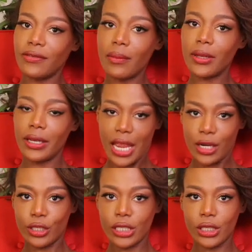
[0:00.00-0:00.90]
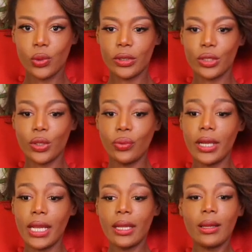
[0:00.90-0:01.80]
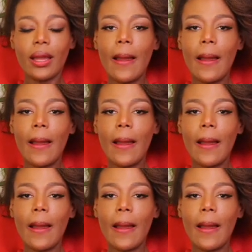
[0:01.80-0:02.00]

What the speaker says: feminine energy to a degree,